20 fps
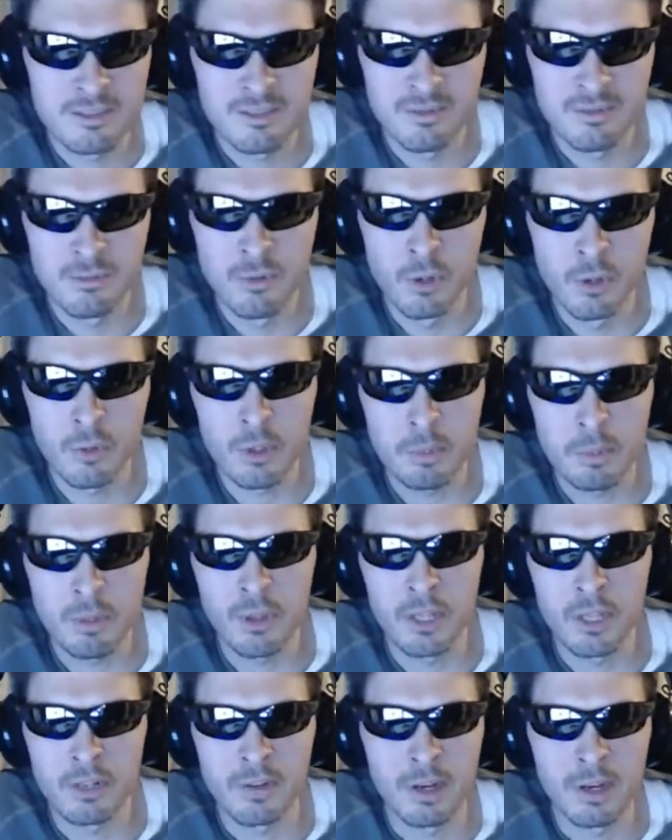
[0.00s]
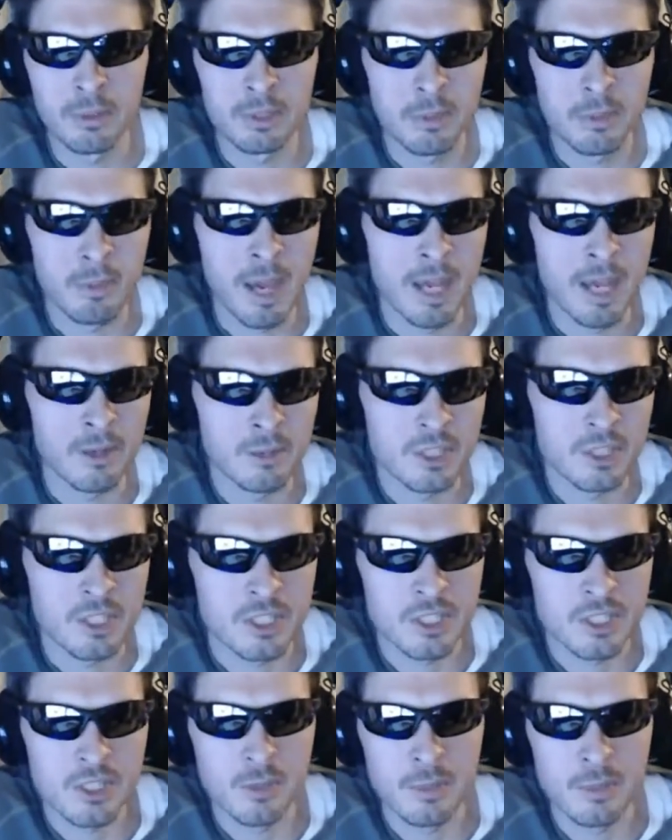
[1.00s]
really playing around with the battle
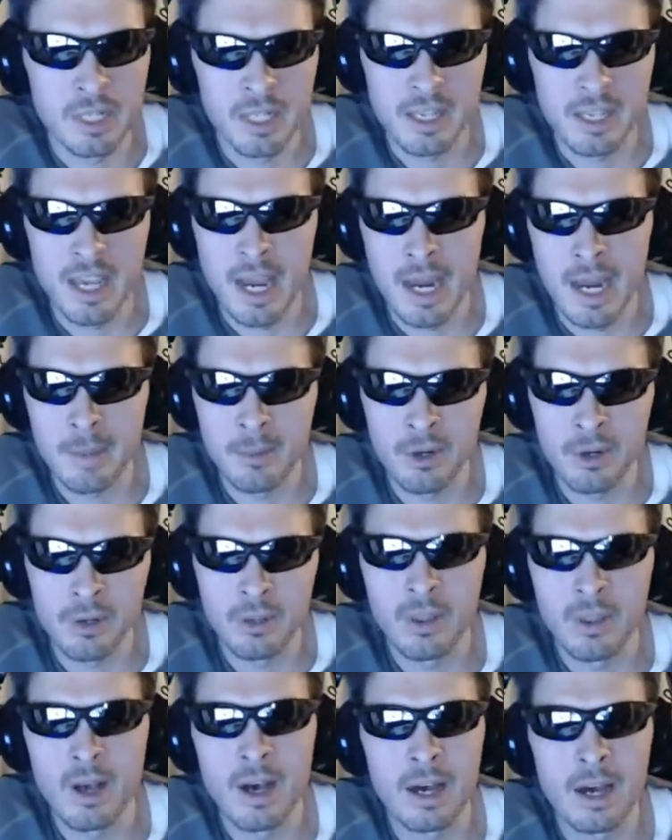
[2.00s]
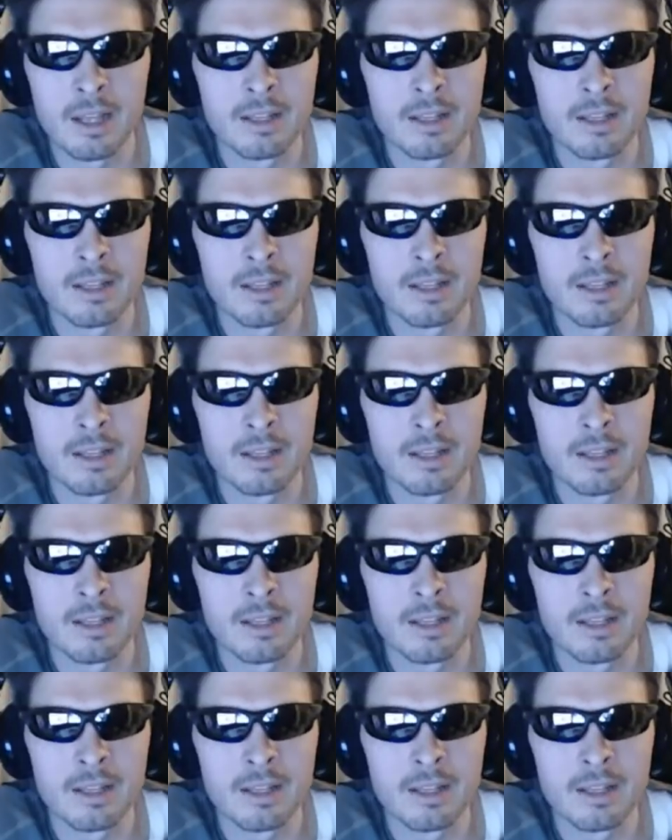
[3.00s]
system and the camera a lot,